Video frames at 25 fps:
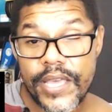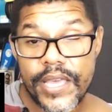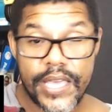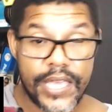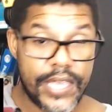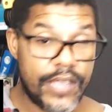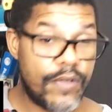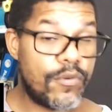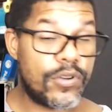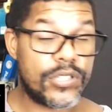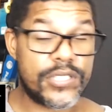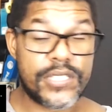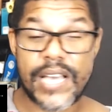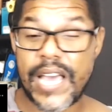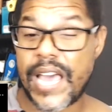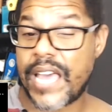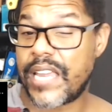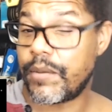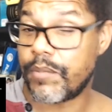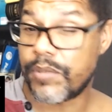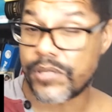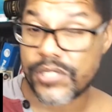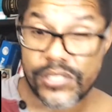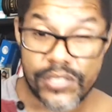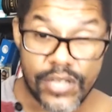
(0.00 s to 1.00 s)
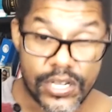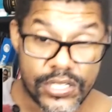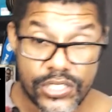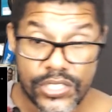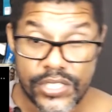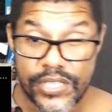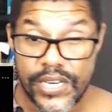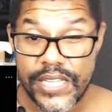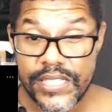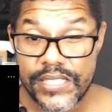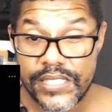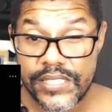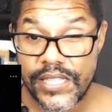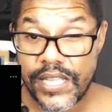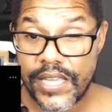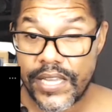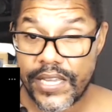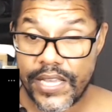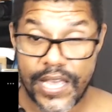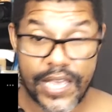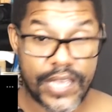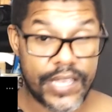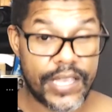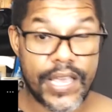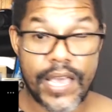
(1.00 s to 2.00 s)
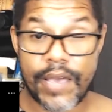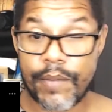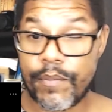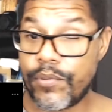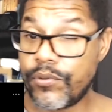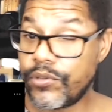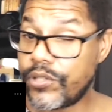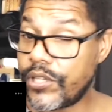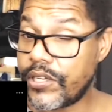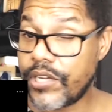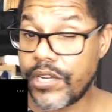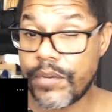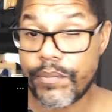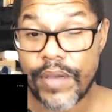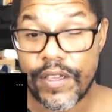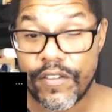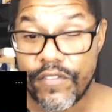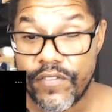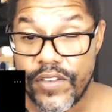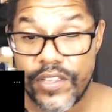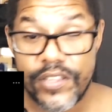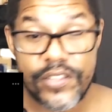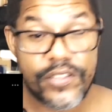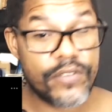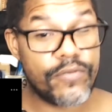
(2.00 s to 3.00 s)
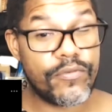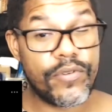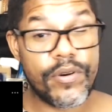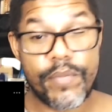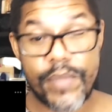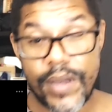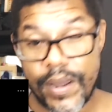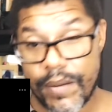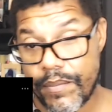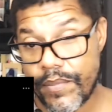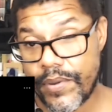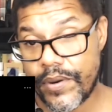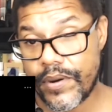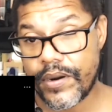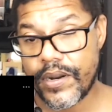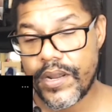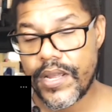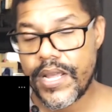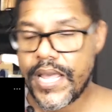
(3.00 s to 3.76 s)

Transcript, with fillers: He was kind of misogynistic. I put it in my video, remember?